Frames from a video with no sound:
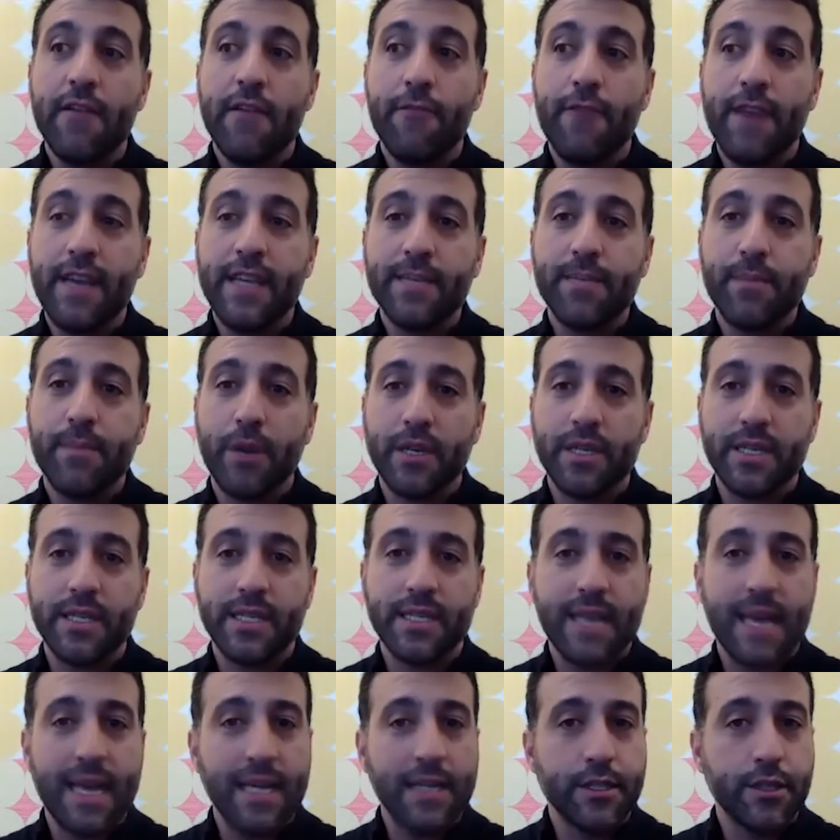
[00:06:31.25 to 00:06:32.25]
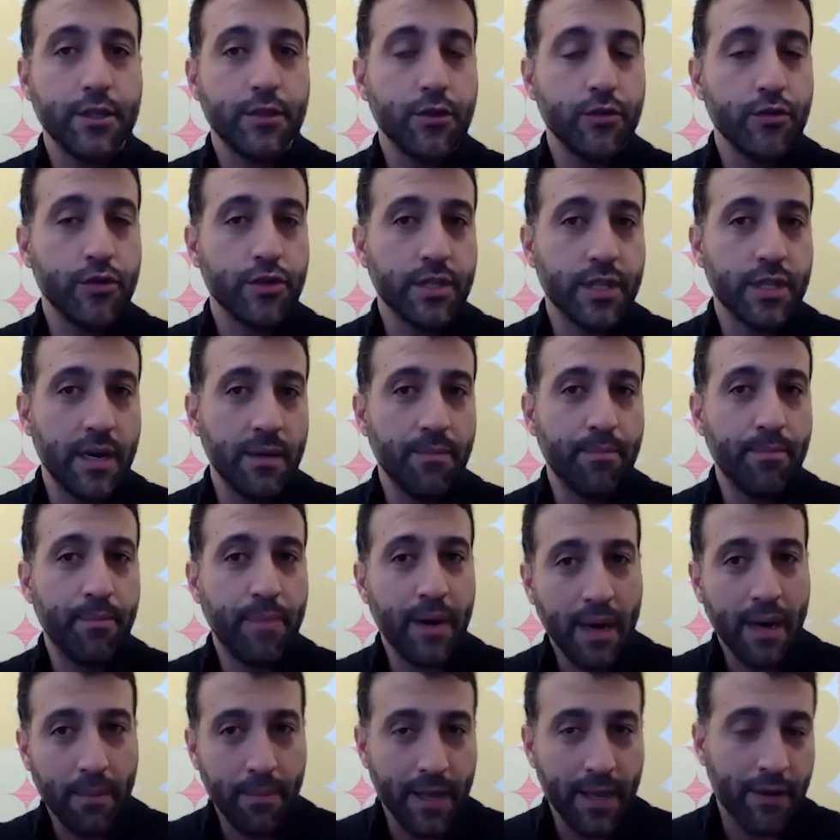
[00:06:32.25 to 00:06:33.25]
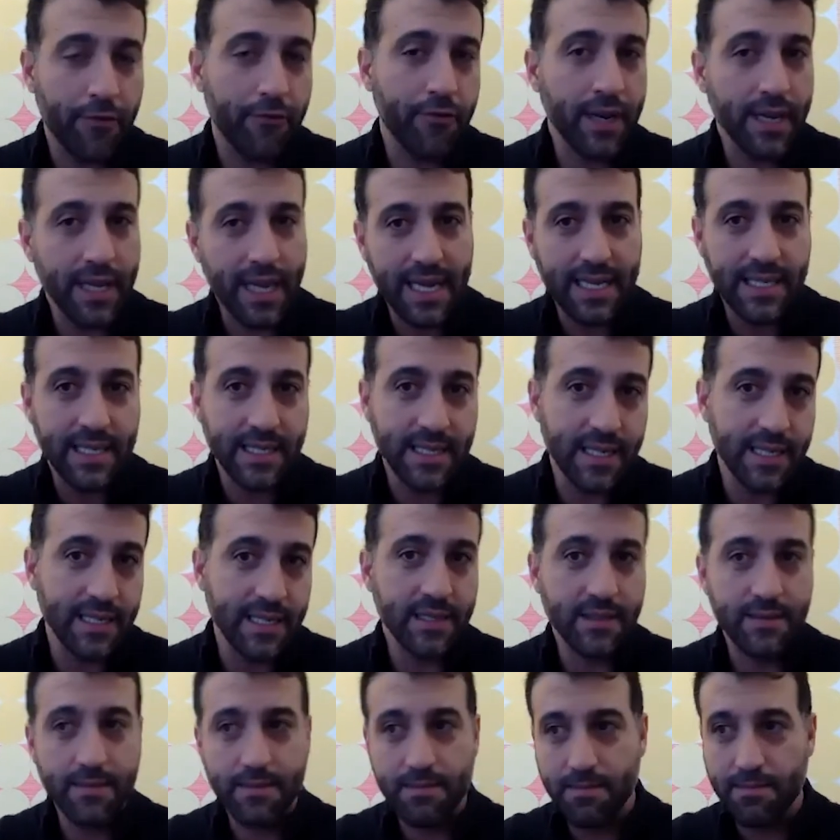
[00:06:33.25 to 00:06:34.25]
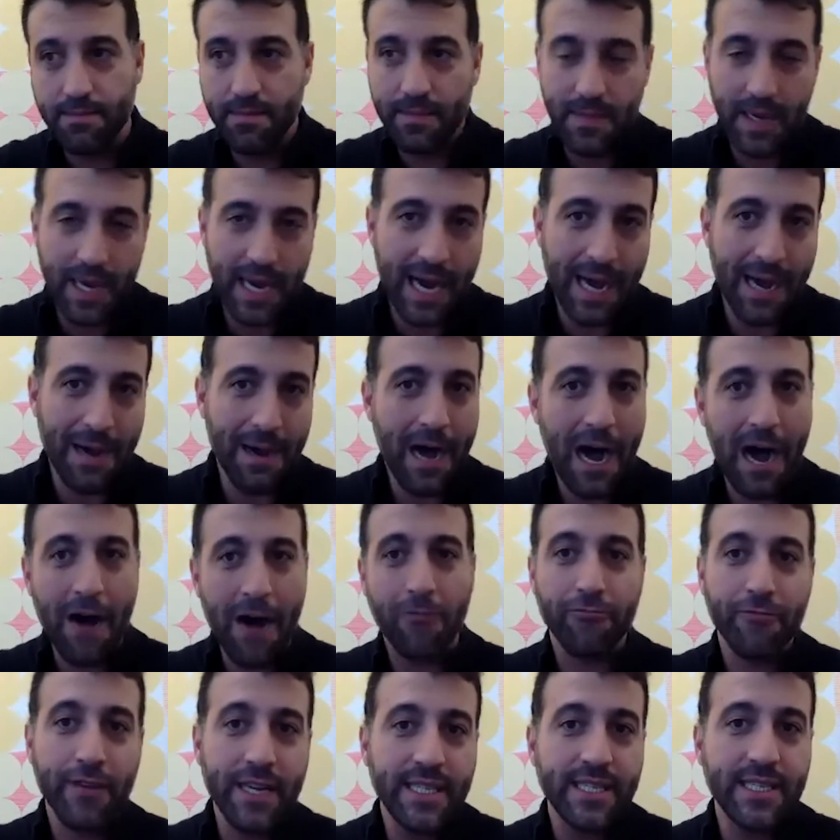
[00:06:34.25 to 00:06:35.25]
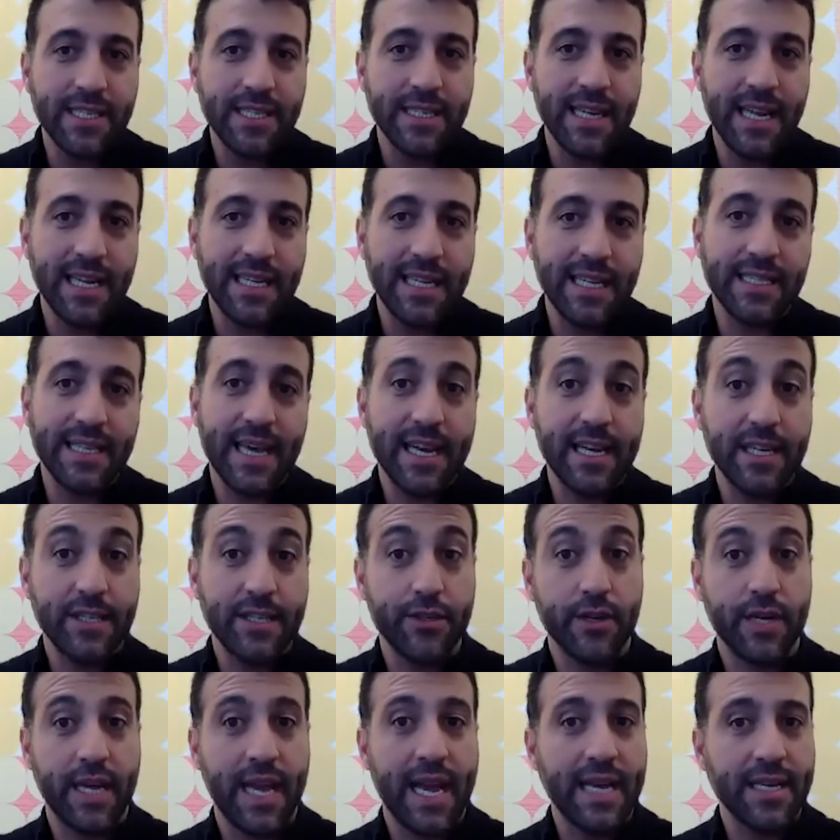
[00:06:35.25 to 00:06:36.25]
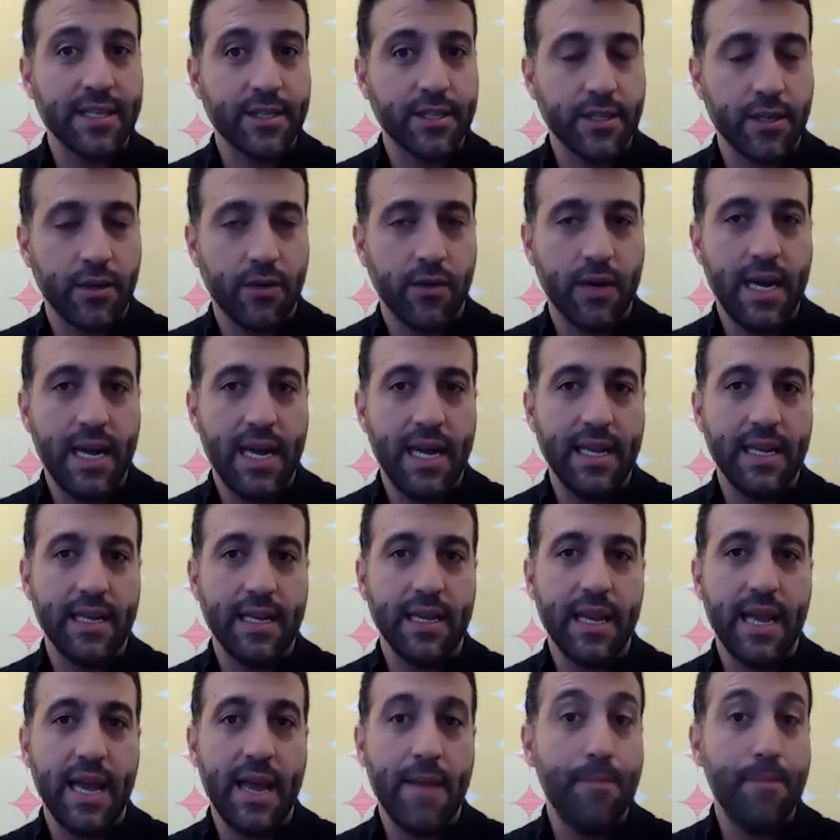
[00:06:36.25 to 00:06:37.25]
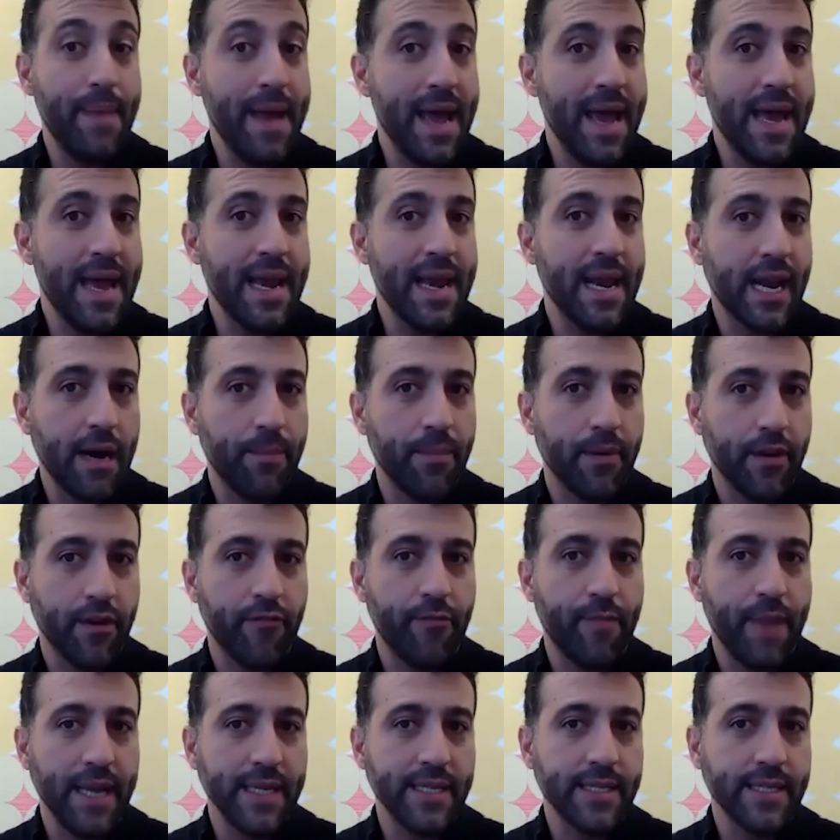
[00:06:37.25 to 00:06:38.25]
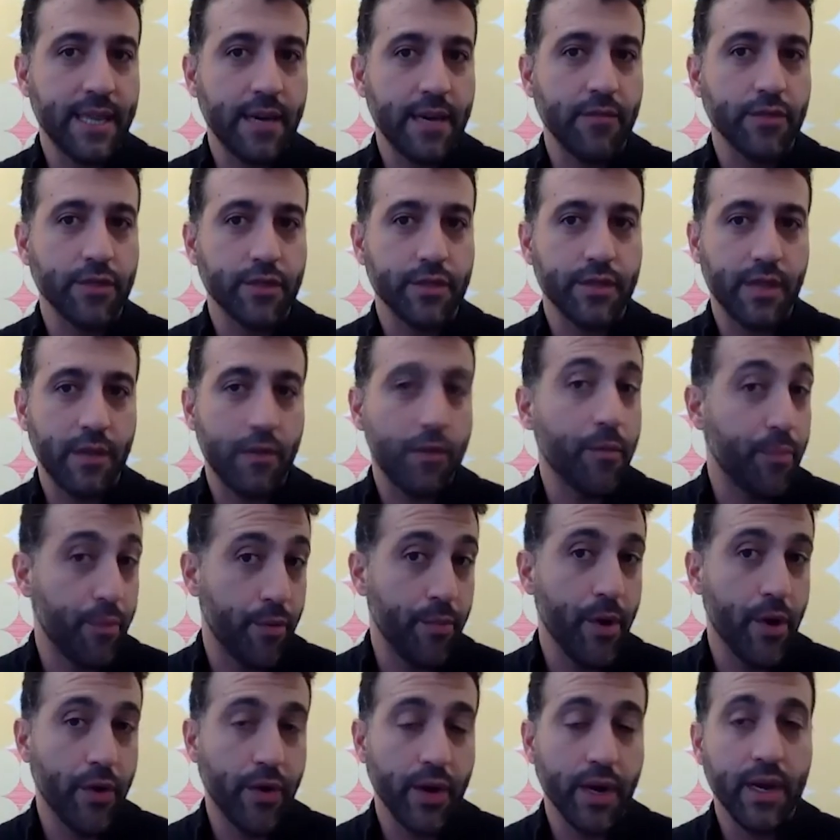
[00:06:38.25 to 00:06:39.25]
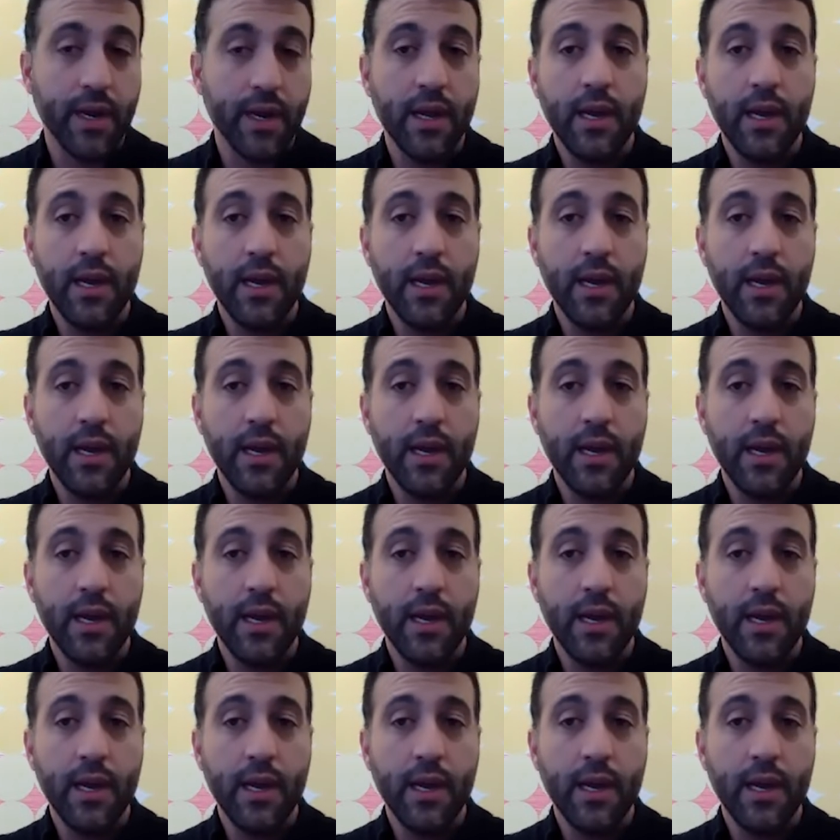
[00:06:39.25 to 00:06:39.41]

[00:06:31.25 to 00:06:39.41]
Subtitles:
Facebook decided to do some public relations outreaching and decided to cancel and ban a couple of pages that were promoting